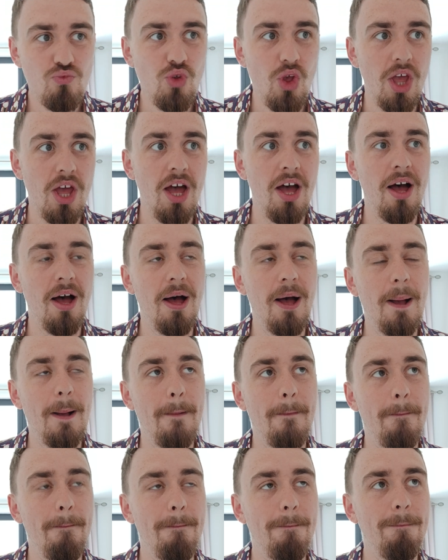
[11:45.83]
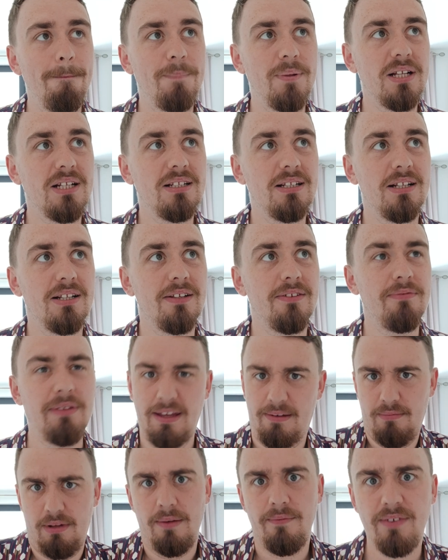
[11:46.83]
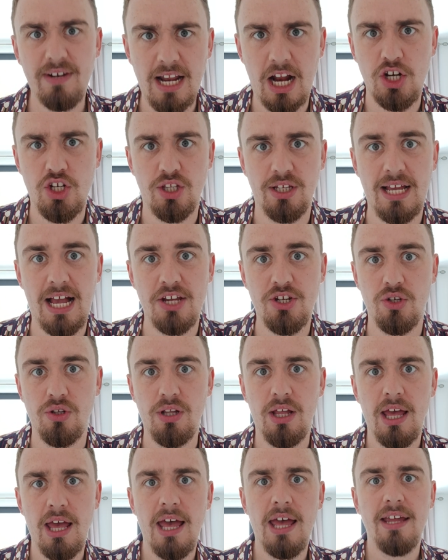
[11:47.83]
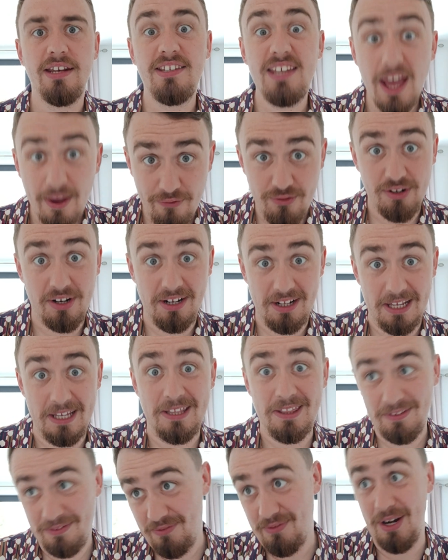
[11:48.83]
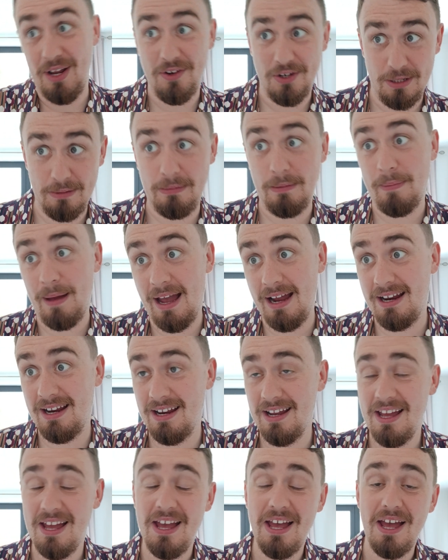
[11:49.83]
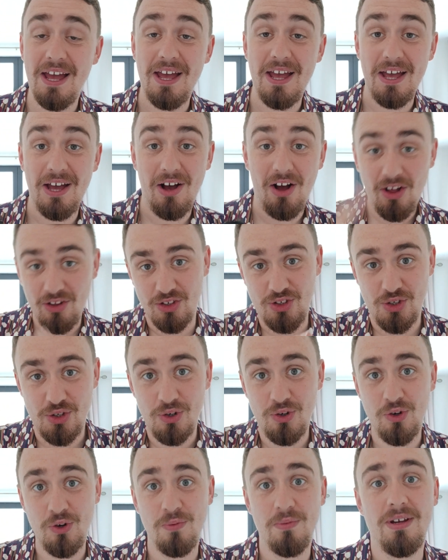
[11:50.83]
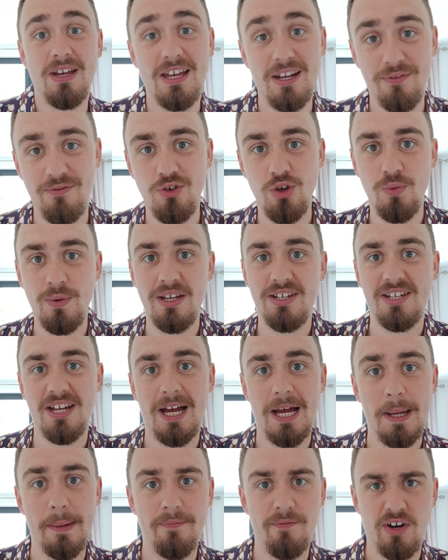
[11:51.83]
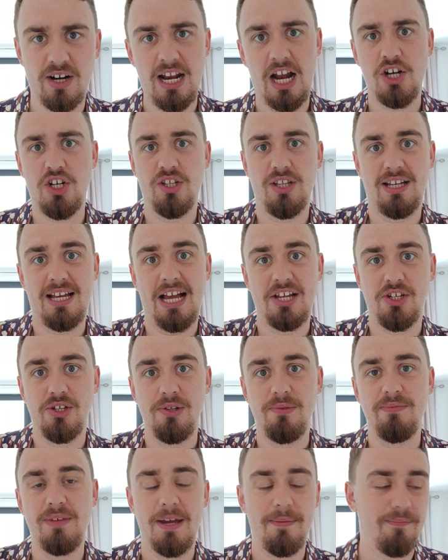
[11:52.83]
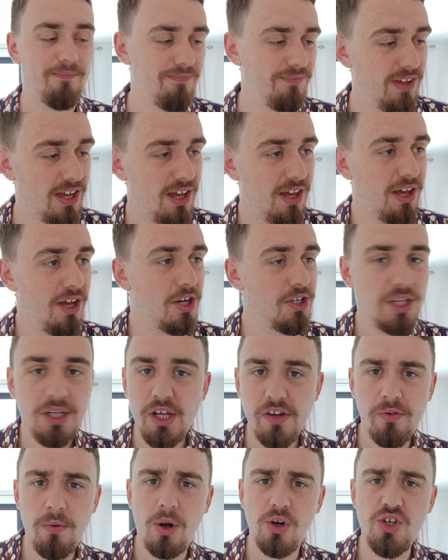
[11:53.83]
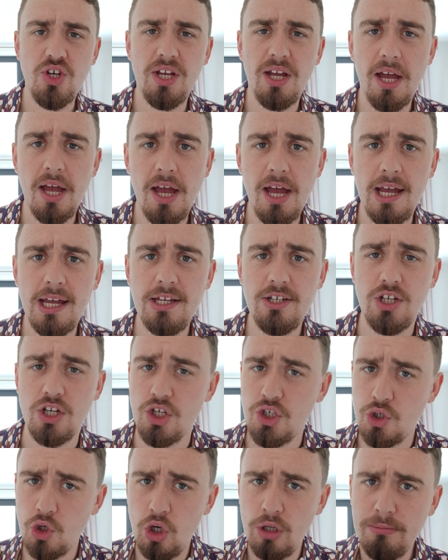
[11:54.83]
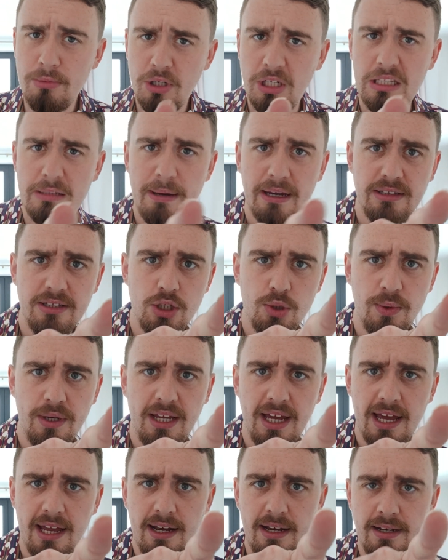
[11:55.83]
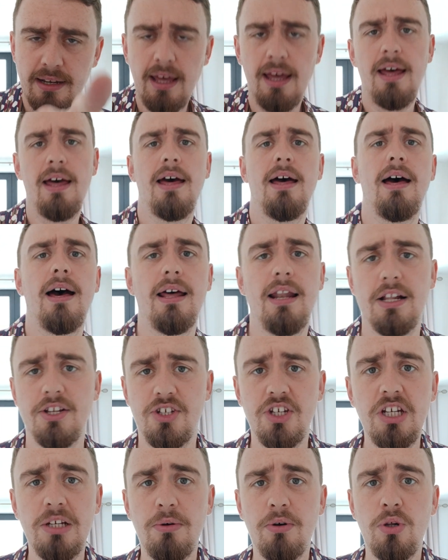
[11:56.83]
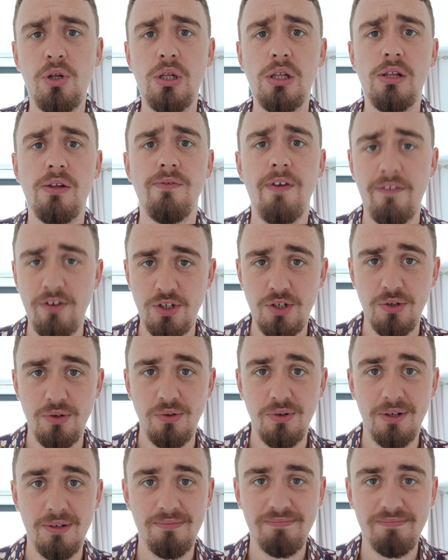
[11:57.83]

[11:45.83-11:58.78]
Clash at the Castle. Definitely the three of us will be back on Zoom in a few weeks' time for Clash at the Castle. Yeah. Thank you for watching, guys. Enjoy Money in the Bank this weekend, and I'll see you all very soon.